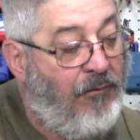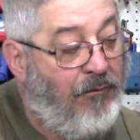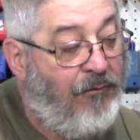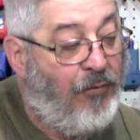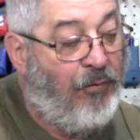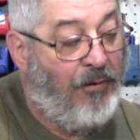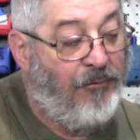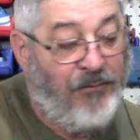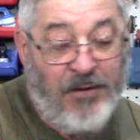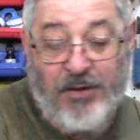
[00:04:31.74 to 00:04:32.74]
4.
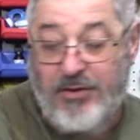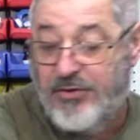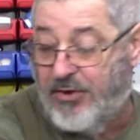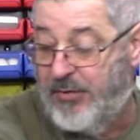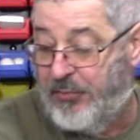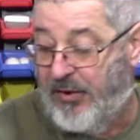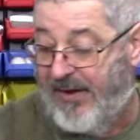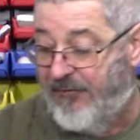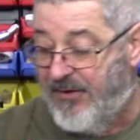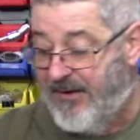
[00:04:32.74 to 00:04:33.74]
So you put
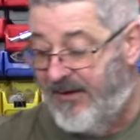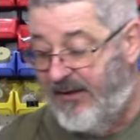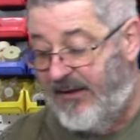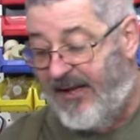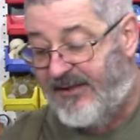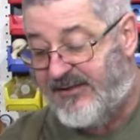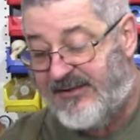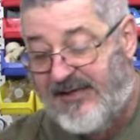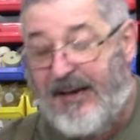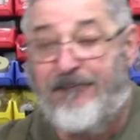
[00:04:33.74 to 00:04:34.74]
everything in
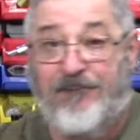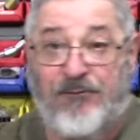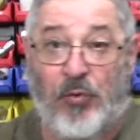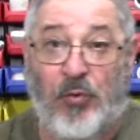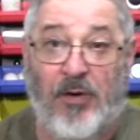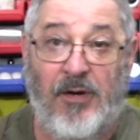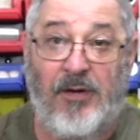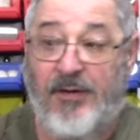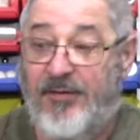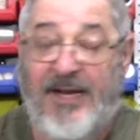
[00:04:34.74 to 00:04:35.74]
except
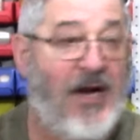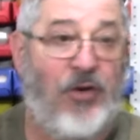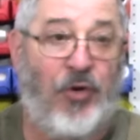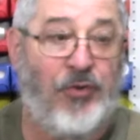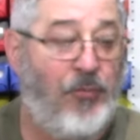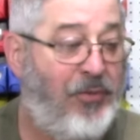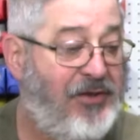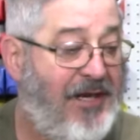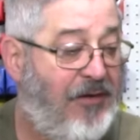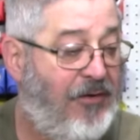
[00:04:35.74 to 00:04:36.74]
for the alcohol. Don't put
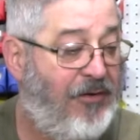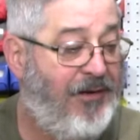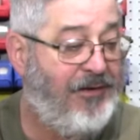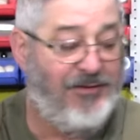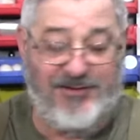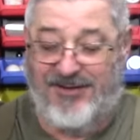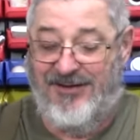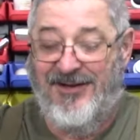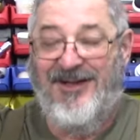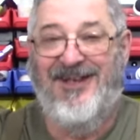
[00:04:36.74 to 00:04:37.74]
the alcohol in because
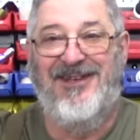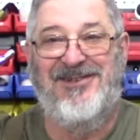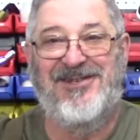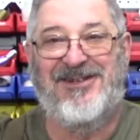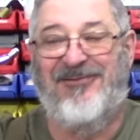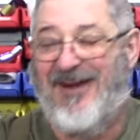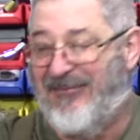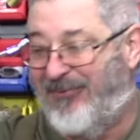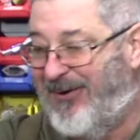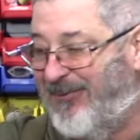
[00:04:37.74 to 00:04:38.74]
it just
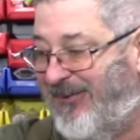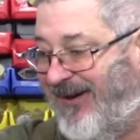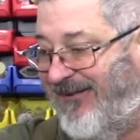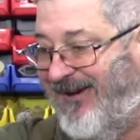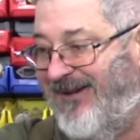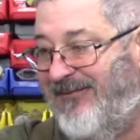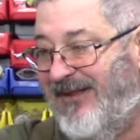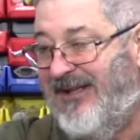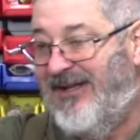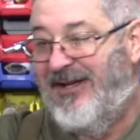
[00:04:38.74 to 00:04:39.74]
evaporate away, right?
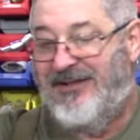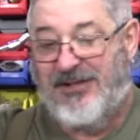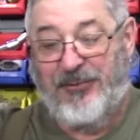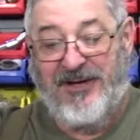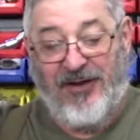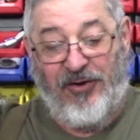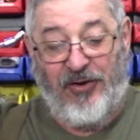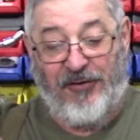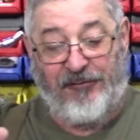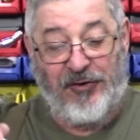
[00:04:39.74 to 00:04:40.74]
So we got
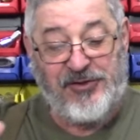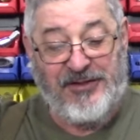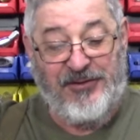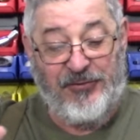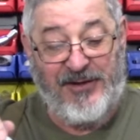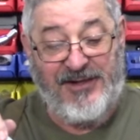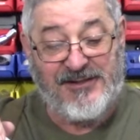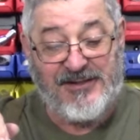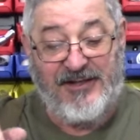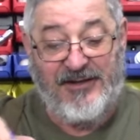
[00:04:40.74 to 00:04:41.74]
all our first
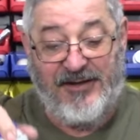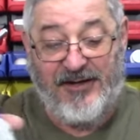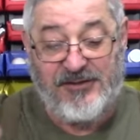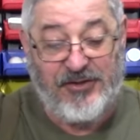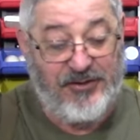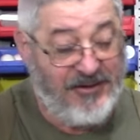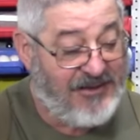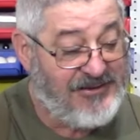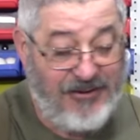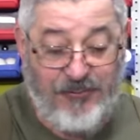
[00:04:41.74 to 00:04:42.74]
ingredients in there. So the
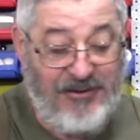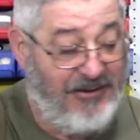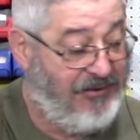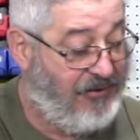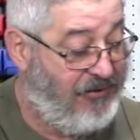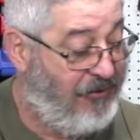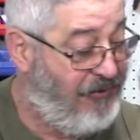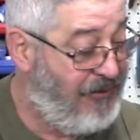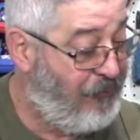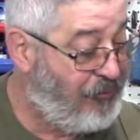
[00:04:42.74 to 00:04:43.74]
next thing we need to do,
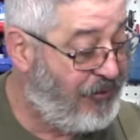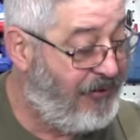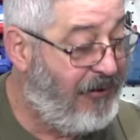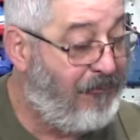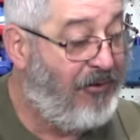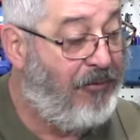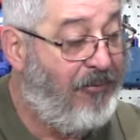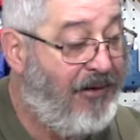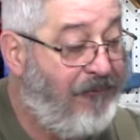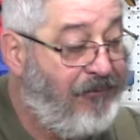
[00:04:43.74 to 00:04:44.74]
and I'm gonna turn it up a little
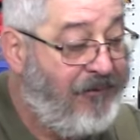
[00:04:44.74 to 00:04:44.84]
bit,